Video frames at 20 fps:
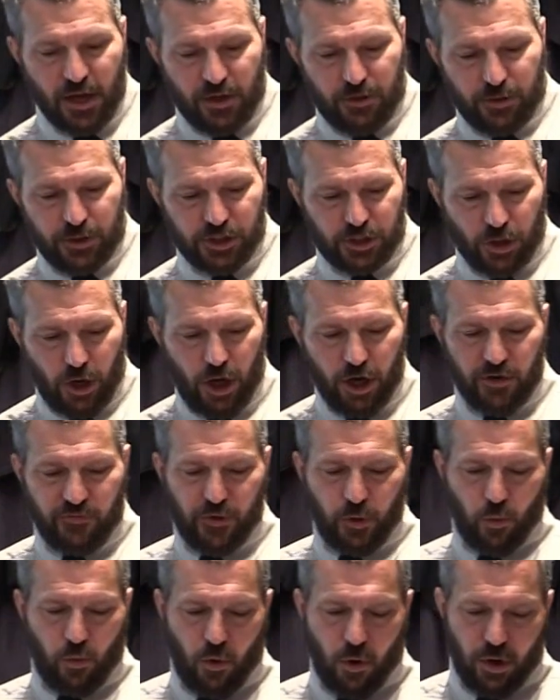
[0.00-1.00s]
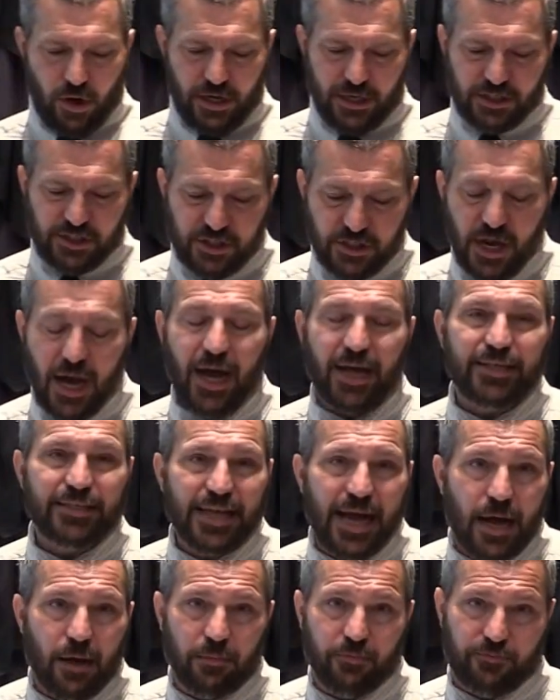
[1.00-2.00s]
The result of the war is not
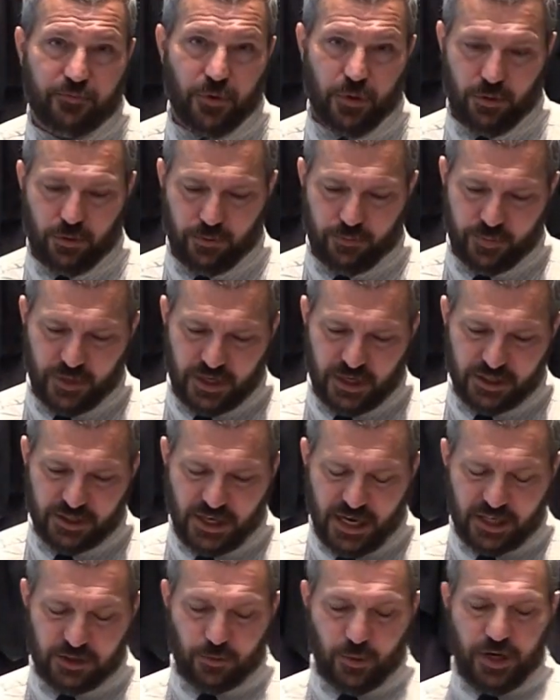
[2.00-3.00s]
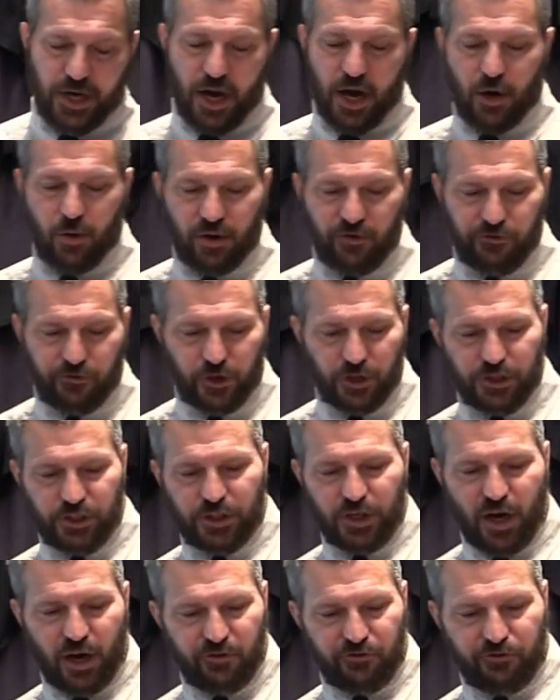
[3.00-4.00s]
doubtful, because as we know in 1
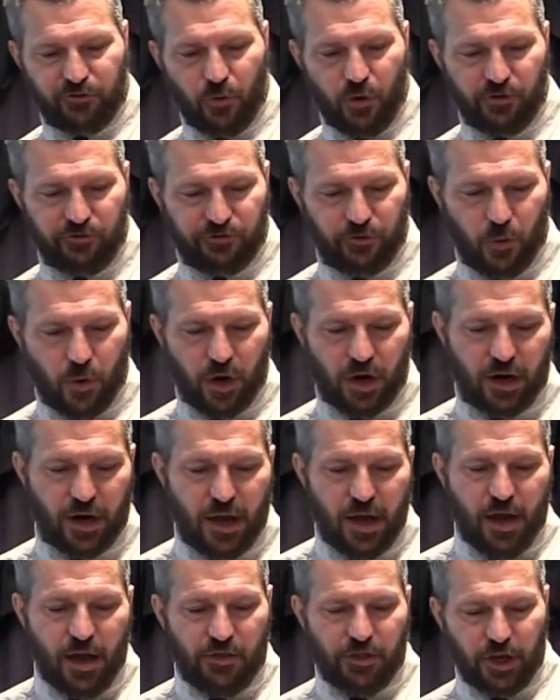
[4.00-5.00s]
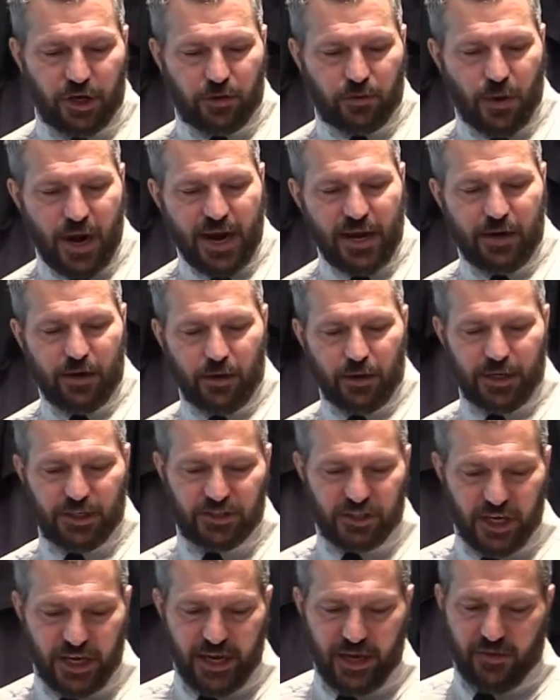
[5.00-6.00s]
John 4:4, the greater
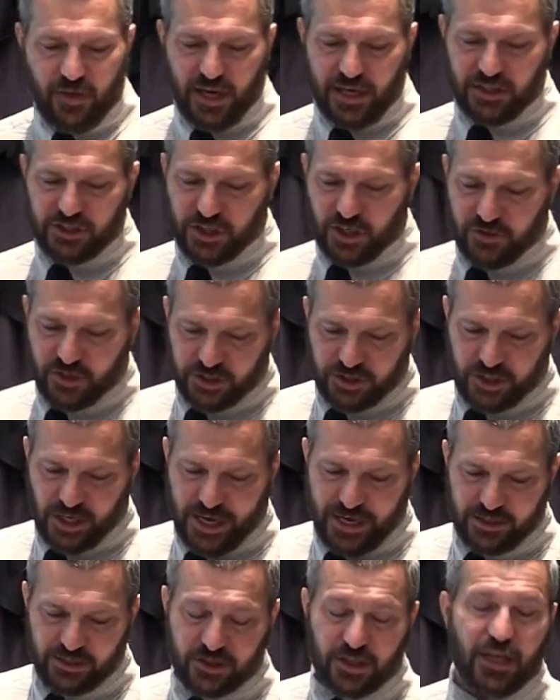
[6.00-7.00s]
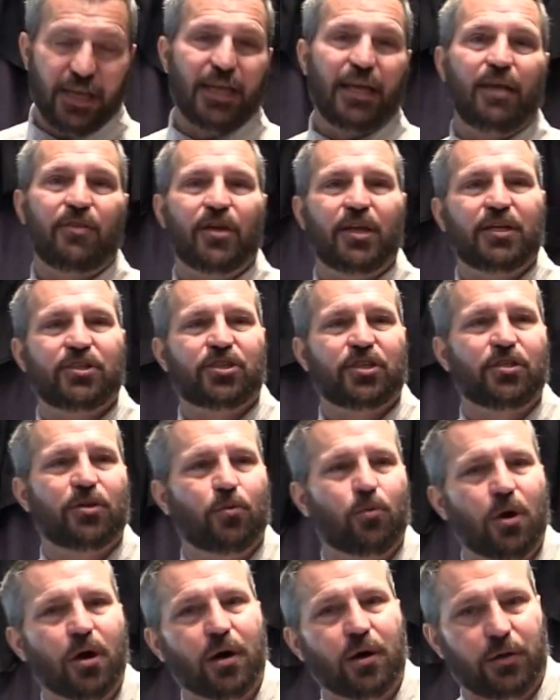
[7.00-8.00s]
is he that is in the saints than he that is in the
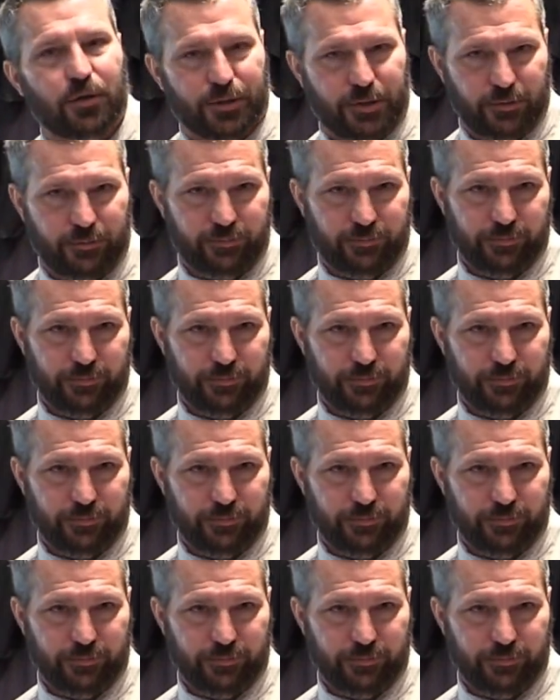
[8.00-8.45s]
world.